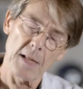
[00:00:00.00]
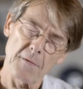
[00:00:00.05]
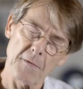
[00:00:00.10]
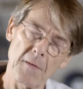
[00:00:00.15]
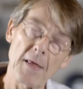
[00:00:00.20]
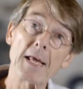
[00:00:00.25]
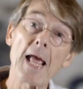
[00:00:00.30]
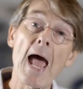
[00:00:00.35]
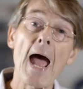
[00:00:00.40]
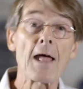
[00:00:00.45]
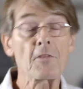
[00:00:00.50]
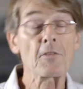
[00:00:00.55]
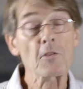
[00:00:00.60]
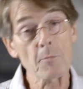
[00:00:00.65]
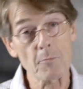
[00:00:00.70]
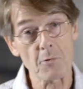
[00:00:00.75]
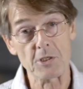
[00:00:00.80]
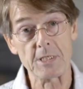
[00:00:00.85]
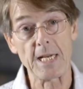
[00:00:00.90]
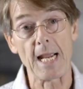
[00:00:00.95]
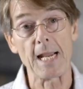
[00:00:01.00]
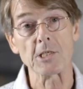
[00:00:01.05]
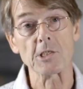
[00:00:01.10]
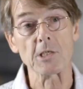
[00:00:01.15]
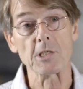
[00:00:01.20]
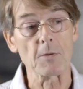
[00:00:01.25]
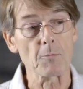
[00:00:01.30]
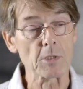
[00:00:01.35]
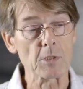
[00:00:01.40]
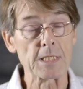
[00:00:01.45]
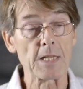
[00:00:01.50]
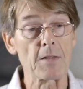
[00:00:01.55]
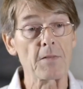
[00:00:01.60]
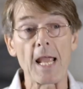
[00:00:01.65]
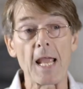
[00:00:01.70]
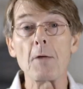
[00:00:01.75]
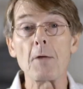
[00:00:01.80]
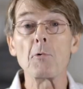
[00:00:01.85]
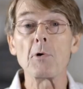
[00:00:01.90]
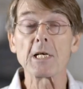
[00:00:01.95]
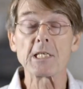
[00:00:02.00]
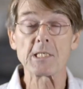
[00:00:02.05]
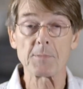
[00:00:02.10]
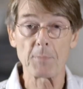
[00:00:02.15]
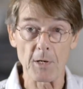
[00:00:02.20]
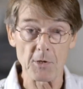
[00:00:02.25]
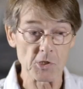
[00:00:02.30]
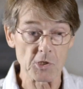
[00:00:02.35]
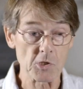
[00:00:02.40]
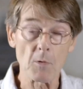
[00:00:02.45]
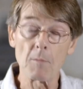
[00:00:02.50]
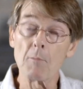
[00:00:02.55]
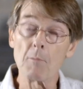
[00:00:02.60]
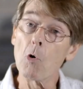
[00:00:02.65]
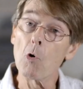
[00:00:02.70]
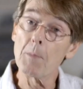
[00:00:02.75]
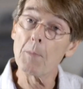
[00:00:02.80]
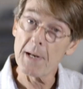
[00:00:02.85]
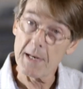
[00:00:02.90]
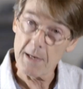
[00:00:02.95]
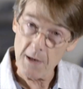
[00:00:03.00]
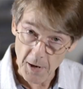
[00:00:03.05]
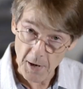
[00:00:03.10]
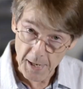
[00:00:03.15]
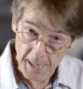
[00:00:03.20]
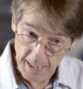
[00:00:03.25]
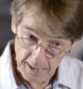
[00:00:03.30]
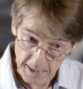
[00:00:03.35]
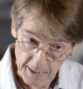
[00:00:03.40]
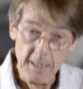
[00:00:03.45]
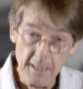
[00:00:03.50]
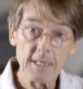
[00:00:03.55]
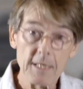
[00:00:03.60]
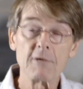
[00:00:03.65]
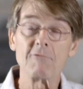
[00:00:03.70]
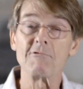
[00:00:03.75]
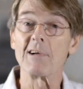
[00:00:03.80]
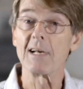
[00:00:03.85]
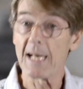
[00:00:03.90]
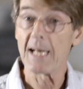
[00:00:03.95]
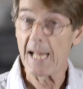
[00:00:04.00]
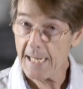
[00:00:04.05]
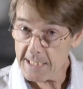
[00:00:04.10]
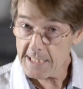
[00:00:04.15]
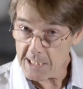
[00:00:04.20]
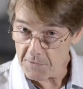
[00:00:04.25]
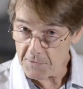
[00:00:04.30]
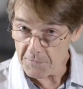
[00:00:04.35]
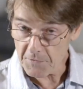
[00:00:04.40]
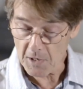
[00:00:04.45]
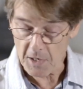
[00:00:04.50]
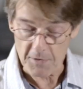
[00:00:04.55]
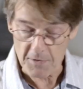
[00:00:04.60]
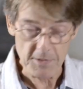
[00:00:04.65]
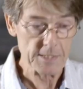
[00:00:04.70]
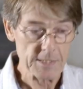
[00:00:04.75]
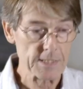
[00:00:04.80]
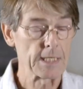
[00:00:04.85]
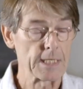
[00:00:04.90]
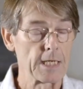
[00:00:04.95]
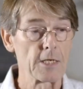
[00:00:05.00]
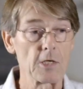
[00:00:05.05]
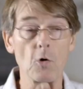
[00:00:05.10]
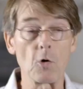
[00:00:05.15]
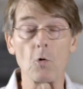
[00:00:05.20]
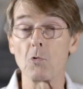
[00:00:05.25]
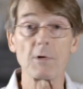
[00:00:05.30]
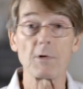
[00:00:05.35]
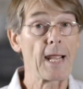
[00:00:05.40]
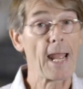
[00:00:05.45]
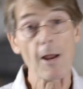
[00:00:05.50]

that they had the protection was that they were exposed to a more benign related virus called